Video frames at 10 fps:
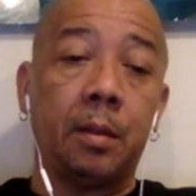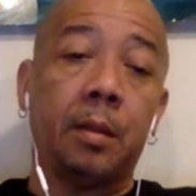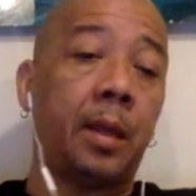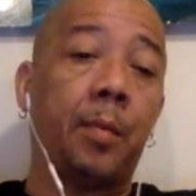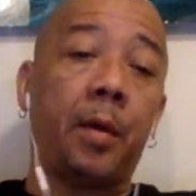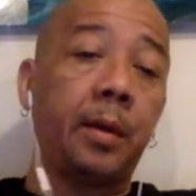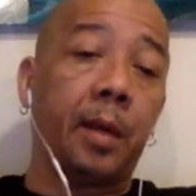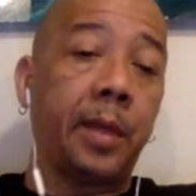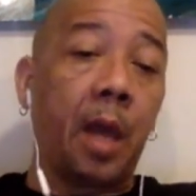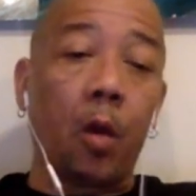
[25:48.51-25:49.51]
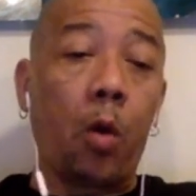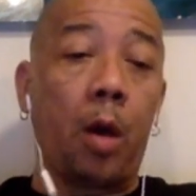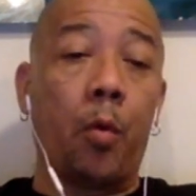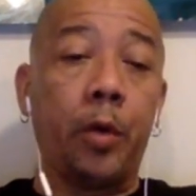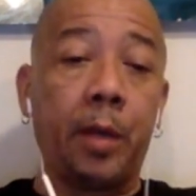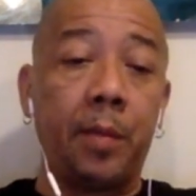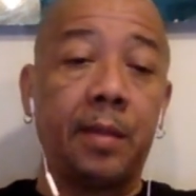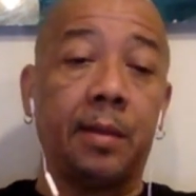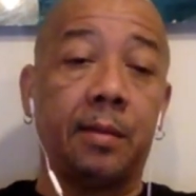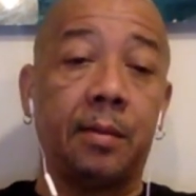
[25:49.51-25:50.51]
them, them can go about them
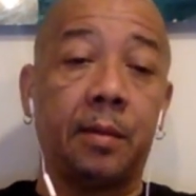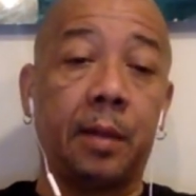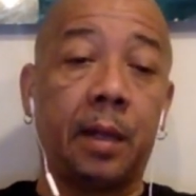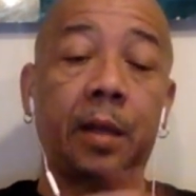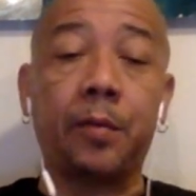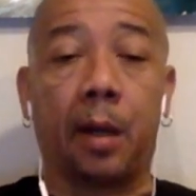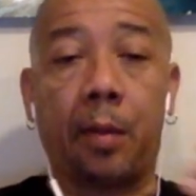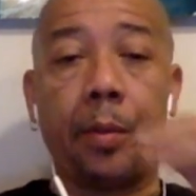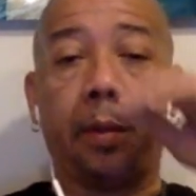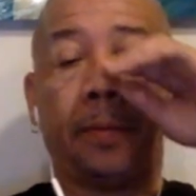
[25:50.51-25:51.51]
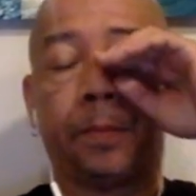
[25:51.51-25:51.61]
business. And that's what happened.